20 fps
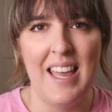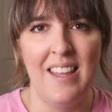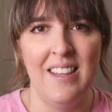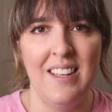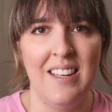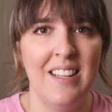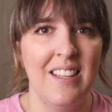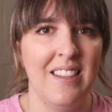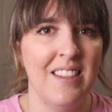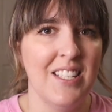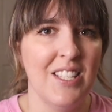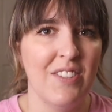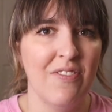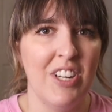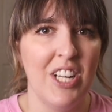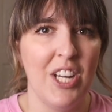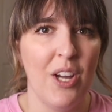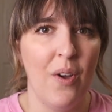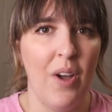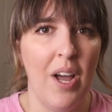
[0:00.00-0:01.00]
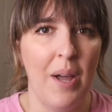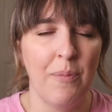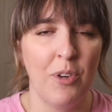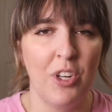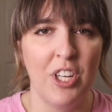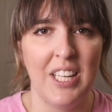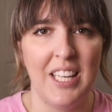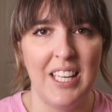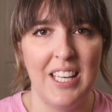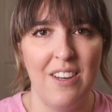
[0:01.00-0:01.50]
and in this video I'm
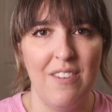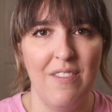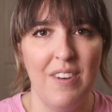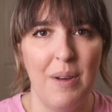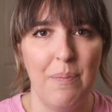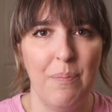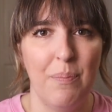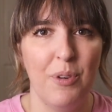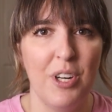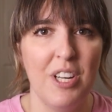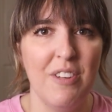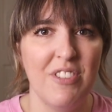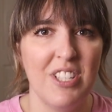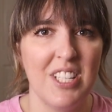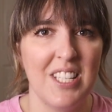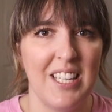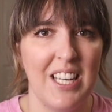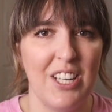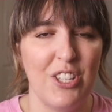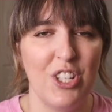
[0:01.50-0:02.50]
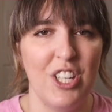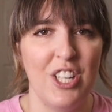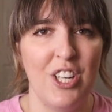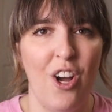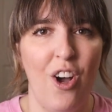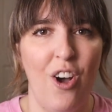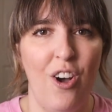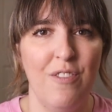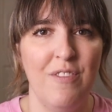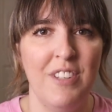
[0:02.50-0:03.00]
going to give a brief discussion
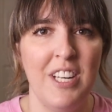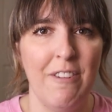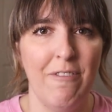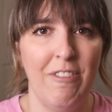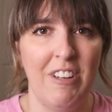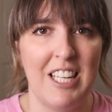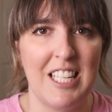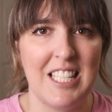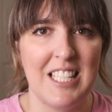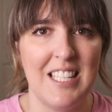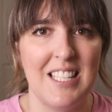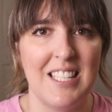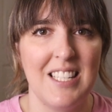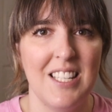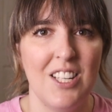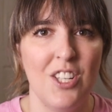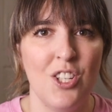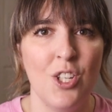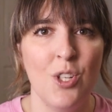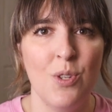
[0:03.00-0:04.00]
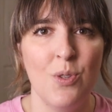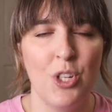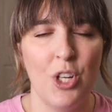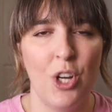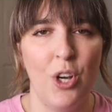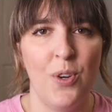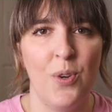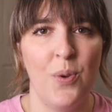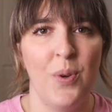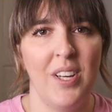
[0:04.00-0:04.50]
of Netflix's new
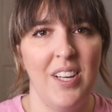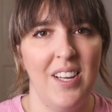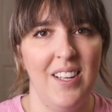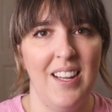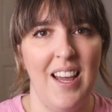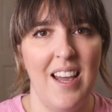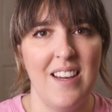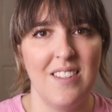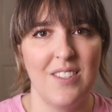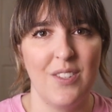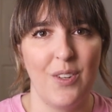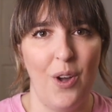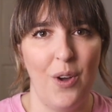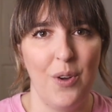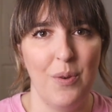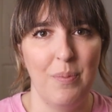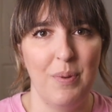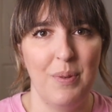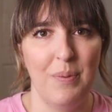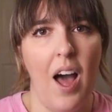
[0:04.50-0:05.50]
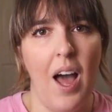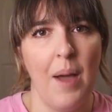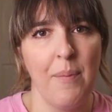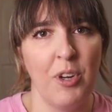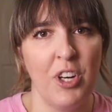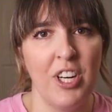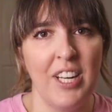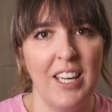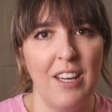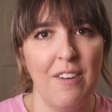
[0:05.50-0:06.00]
show Kaleidoscope. I'm
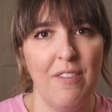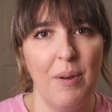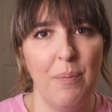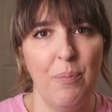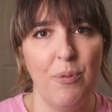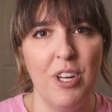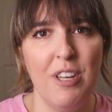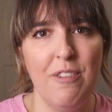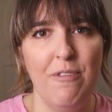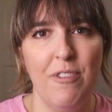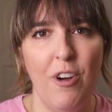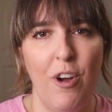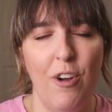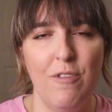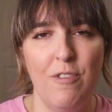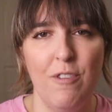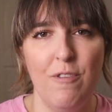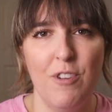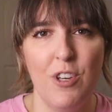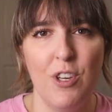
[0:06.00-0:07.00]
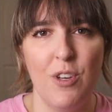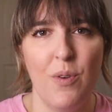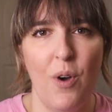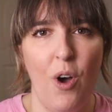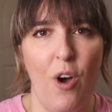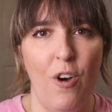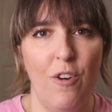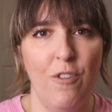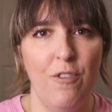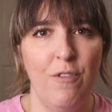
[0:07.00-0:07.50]
going to give a brief overview
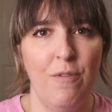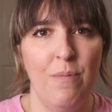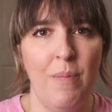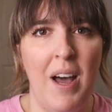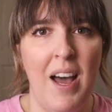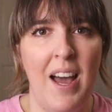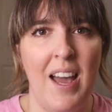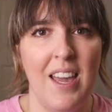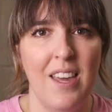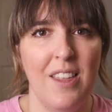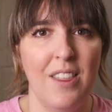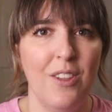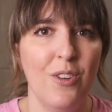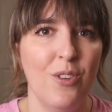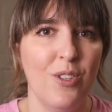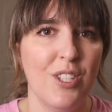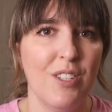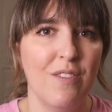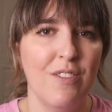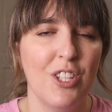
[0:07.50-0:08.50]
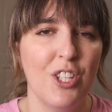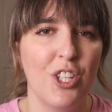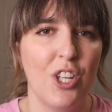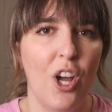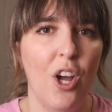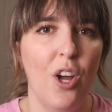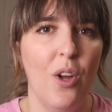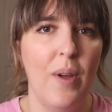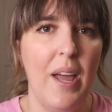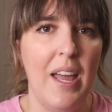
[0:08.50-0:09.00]
of my thoughts of the
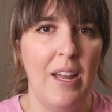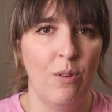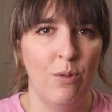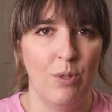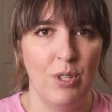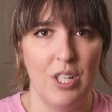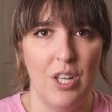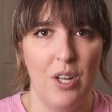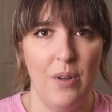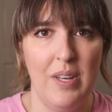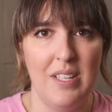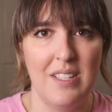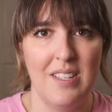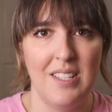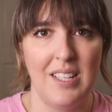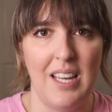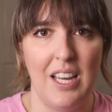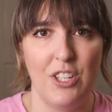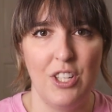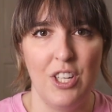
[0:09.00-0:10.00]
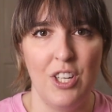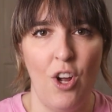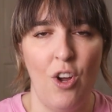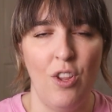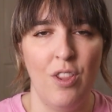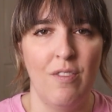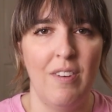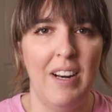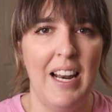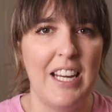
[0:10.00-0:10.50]
show and also a discussion
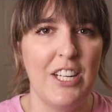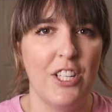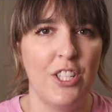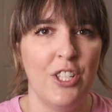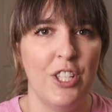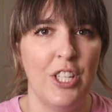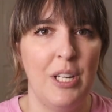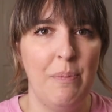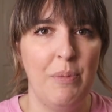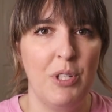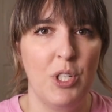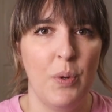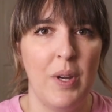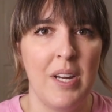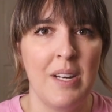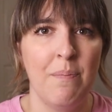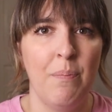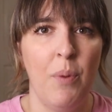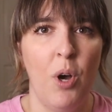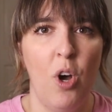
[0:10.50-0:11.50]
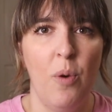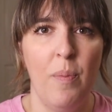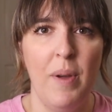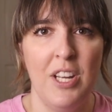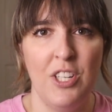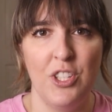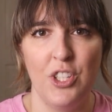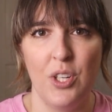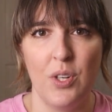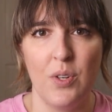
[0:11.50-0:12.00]
on the relationship between Bob
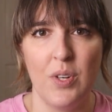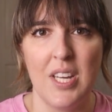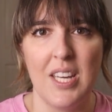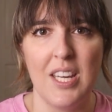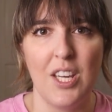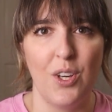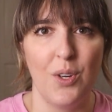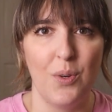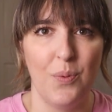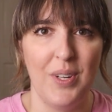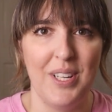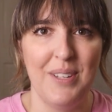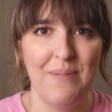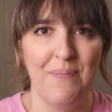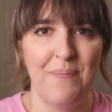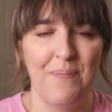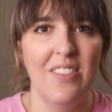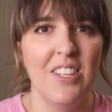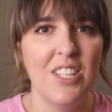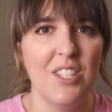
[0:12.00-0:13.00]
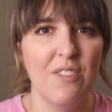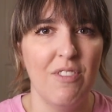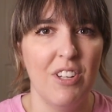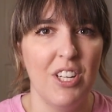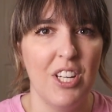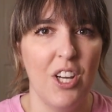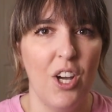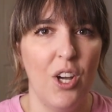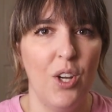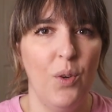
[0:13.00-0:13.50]
and Judy Goodwin. This
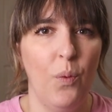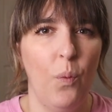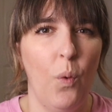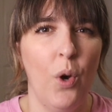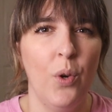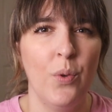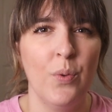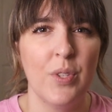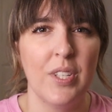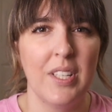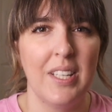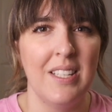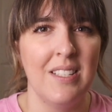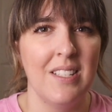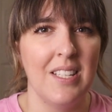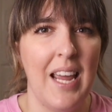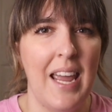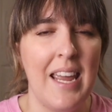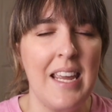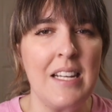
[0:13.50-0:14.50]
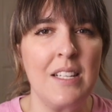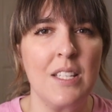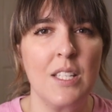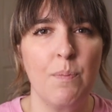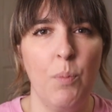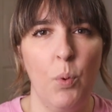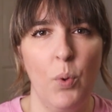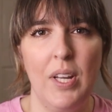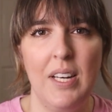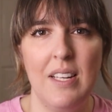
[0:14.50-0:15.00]
video won't contain
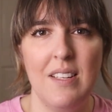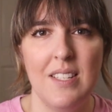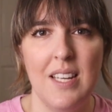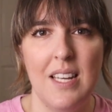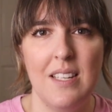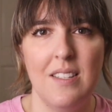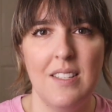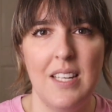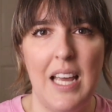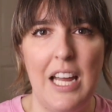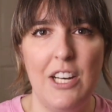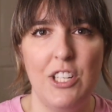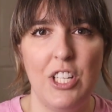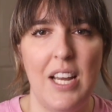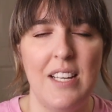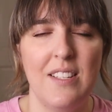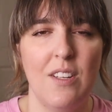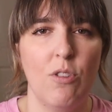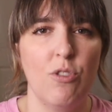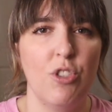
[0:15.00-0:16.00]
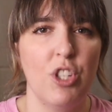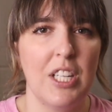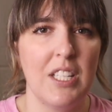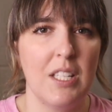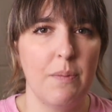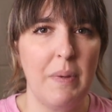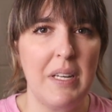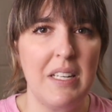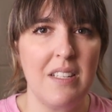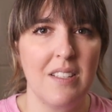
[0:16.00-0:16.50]
spoilers as such as I'll
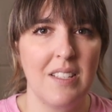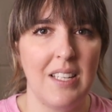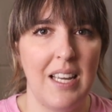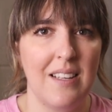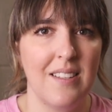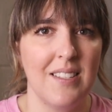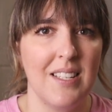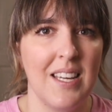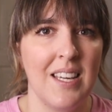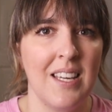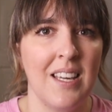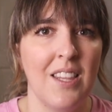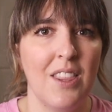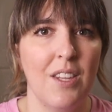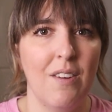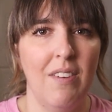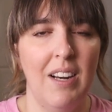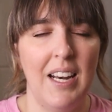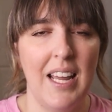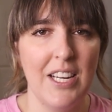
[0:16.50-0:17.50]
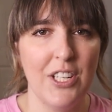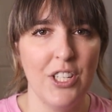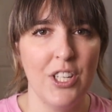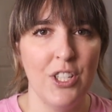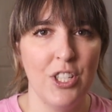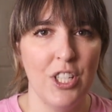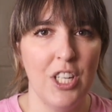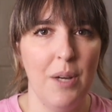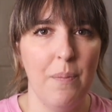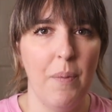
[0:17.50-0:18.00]
just be discussing the
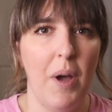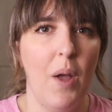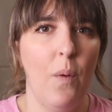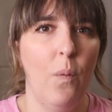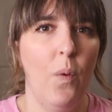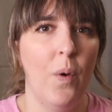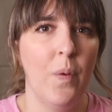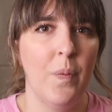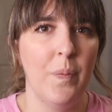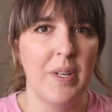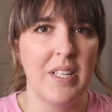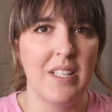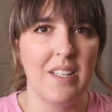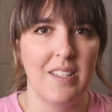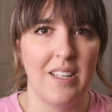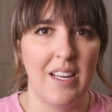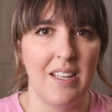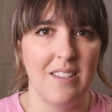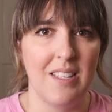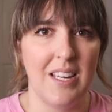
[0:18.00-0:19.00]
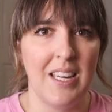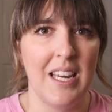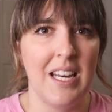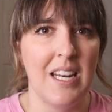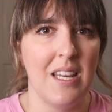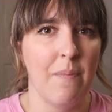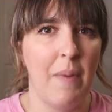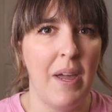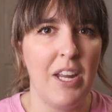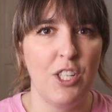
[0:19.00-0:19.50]
relationship, I won't be discussing
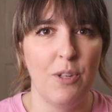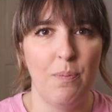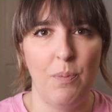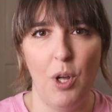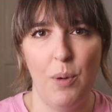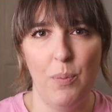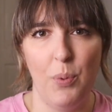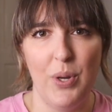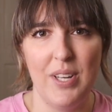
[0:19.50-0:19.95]
any major plot